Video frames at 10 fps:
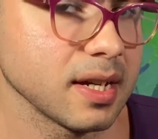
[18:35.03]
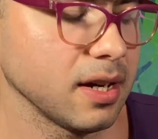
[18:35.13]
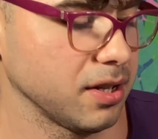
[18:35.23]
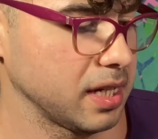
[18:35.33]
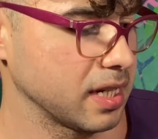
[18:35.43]

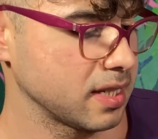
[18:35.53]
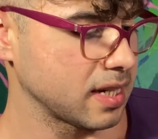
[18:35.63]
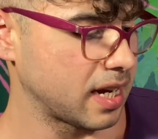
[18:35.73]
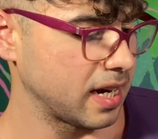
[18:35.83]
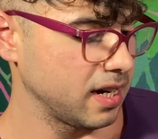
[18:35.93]
on the
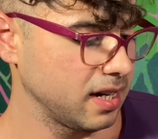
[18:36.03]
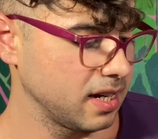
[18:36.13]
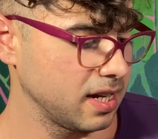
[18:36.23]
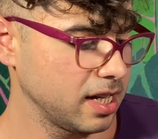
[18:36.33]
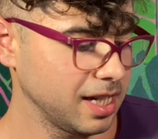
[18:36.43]
inside.
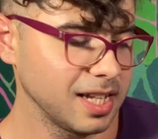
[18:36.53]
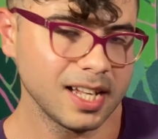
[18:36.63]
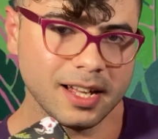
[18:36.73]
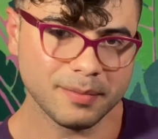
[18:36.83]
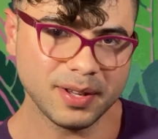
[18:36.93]

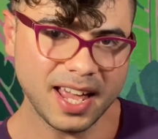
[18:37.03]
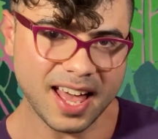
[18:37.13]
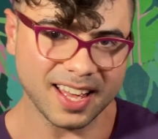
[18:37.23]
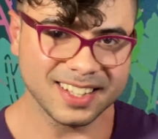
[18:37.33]
But yeah.